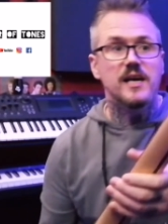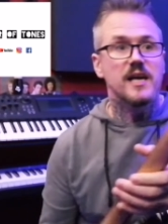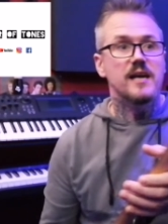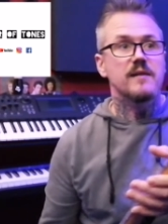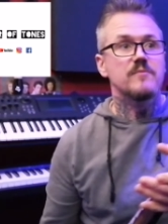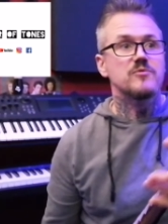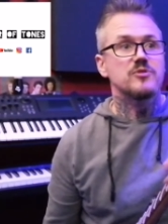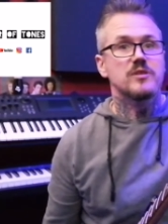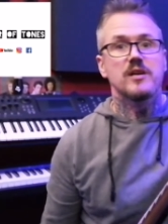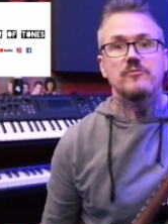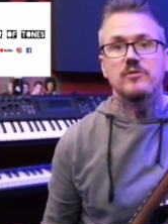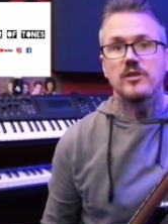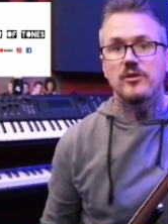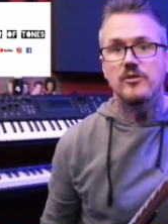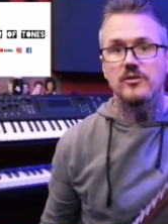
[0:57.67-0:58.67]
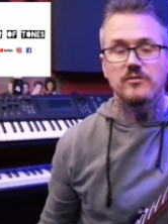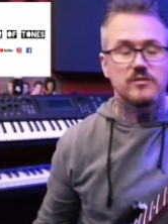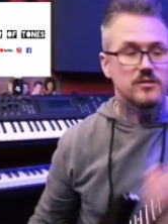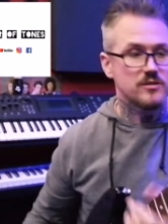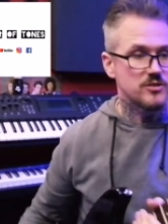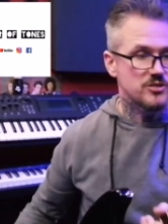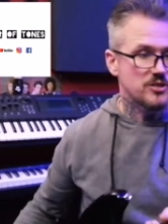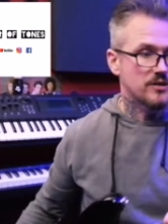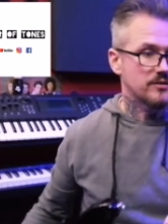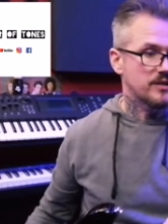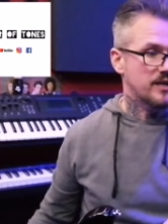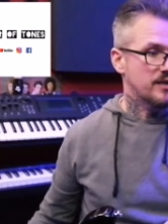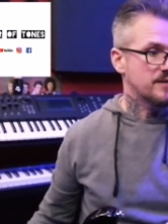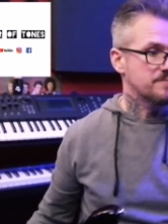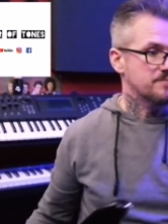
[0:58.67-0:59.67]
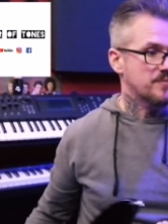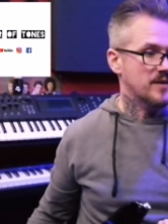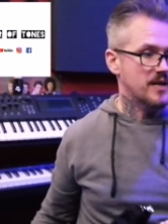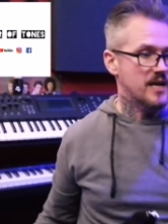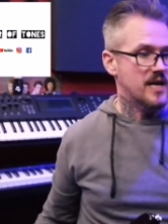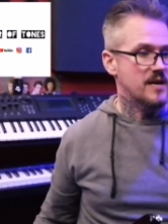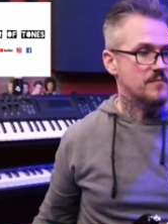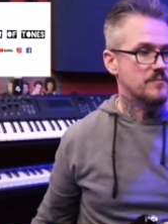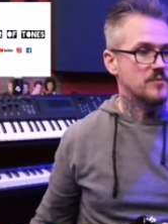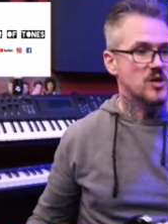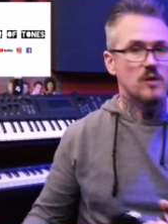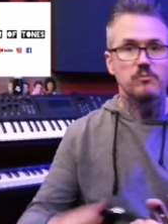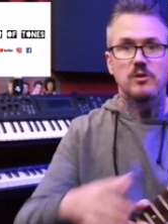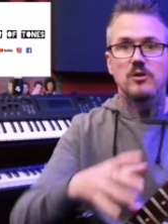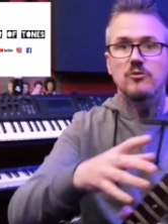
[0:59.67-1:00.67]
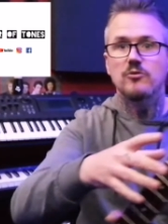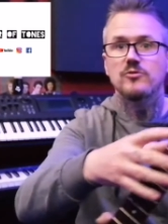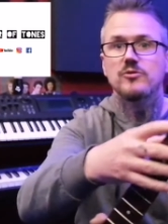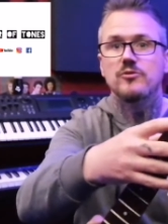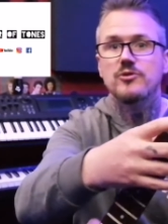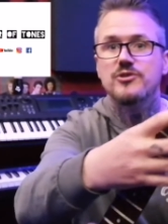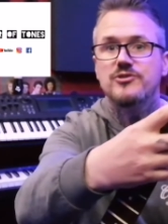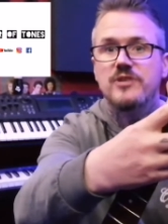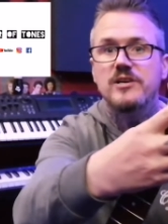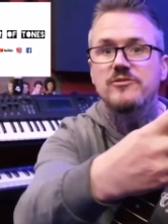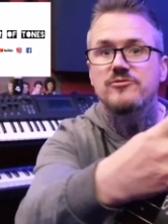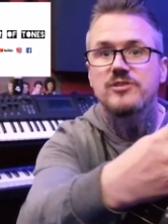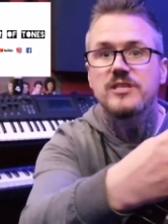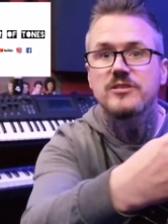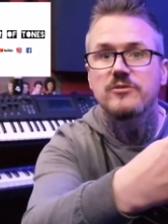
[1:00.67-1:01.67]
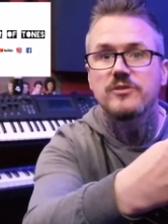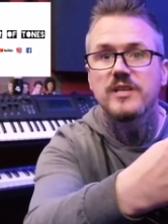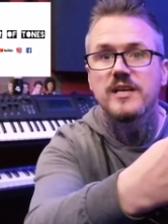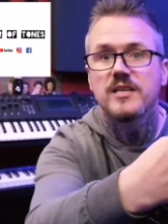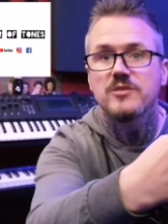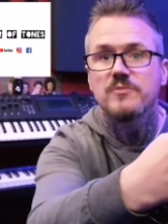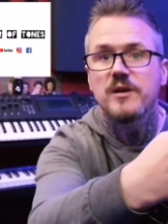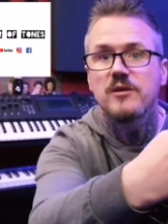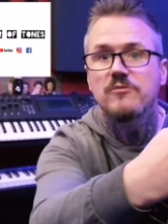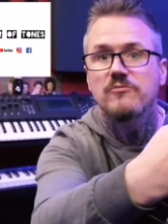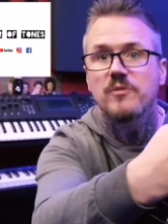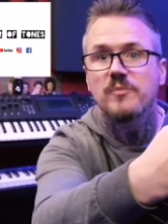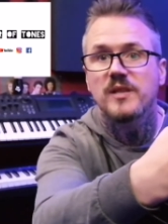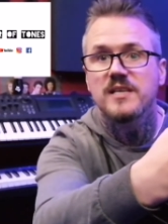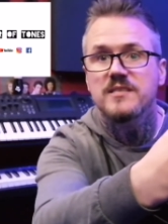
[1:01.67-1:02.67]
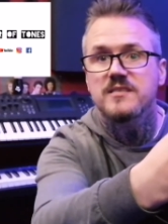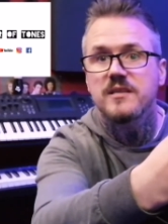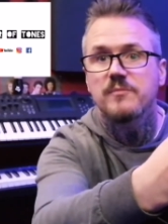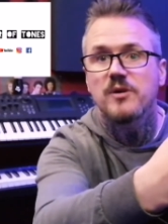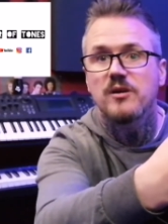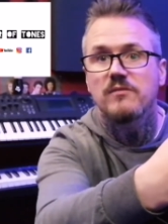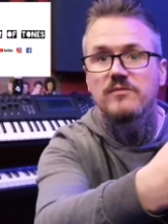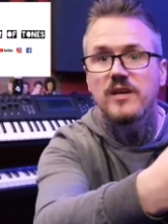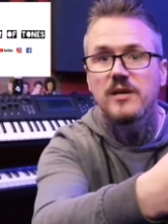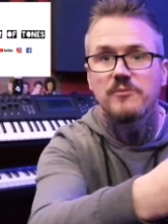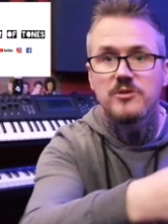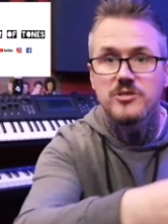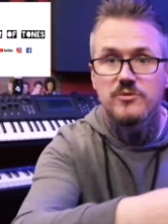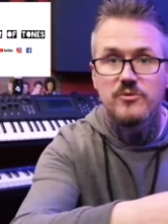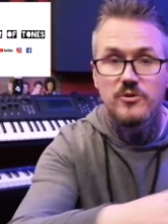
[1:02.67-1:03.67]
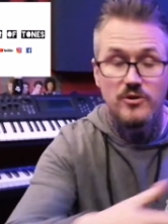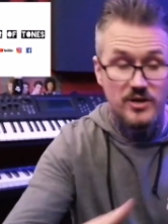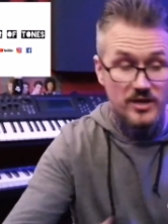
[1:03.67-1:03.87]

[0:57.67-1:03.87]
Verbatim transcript: Um, so they're really good, sturdy. A um, couple of Gotoh string trees on there as well, replacing the butterfly ones that were